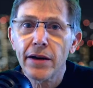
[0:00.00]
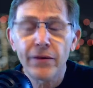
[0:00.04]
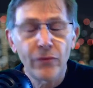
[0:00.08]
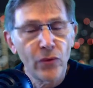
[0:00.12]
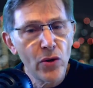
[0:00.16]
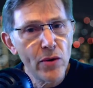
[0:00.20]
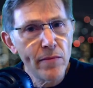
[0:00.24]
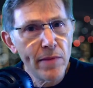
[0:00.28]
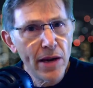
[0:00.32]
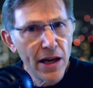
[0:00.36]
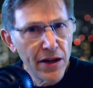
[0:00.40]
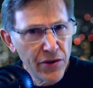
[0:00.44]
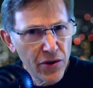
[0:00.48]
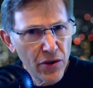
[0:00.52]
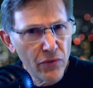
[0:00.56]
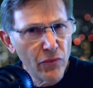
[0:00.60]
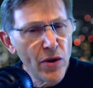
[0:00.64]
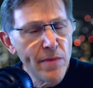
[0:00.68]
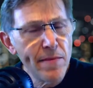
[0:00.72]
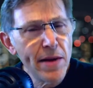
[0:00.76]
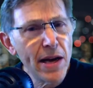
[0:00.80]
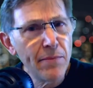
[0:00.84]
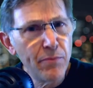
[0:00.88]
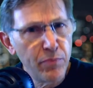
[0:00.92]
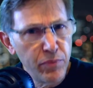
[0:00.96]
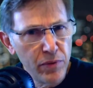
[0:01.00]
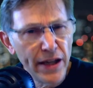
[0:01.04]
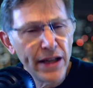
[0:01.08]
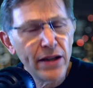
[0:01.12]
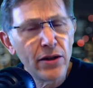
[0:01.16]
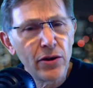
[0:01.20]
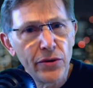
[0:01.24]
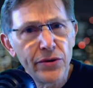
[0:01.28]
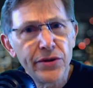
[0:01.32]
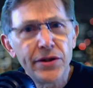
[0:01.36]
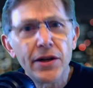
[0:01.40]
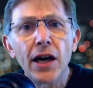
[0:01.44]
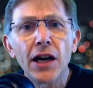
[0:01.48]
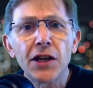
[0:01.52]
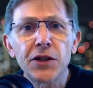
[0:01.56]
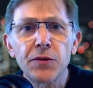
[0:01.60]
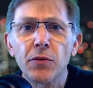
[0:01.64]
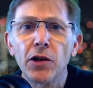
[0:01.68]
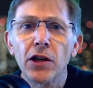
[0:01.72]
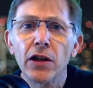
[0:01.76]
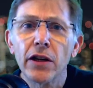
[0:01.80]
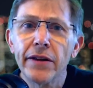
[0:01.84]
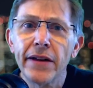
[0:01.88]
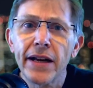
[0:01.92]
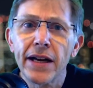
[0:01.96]
We may include
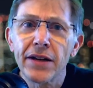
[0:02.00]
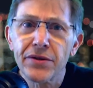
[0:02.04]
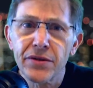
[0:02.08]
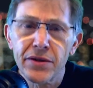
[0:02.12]
dodgeball in that,